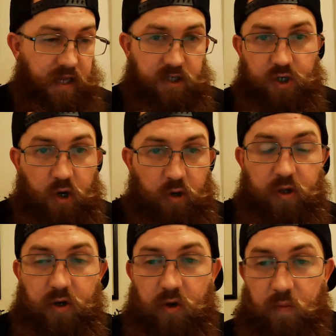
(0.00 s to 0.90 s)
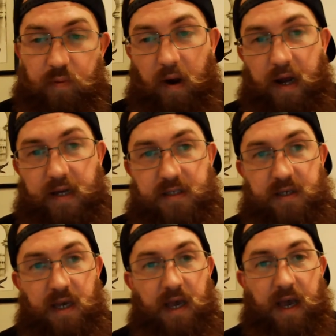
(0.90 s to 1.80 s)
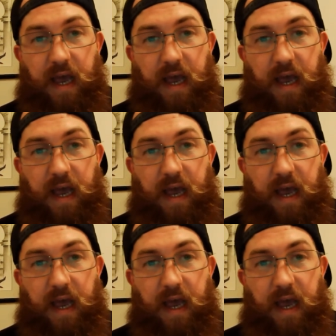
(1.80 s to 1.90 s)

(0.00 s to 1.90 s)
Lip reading: and then show you the new price.